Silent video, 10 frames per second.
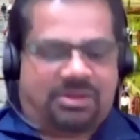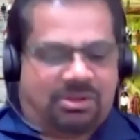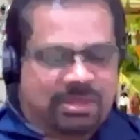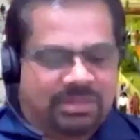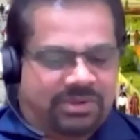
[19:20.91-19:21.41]

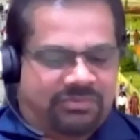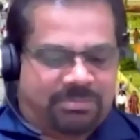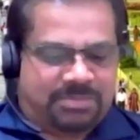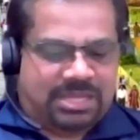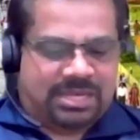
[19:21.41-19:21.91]
all the way
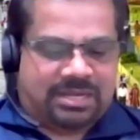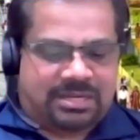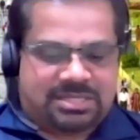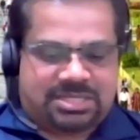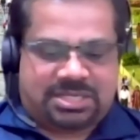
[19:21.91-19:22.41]
from
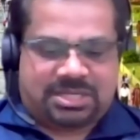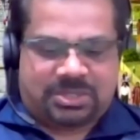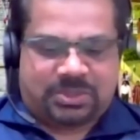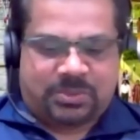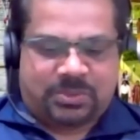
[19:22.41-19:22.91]
there
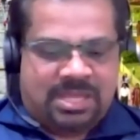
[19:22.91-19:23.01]
to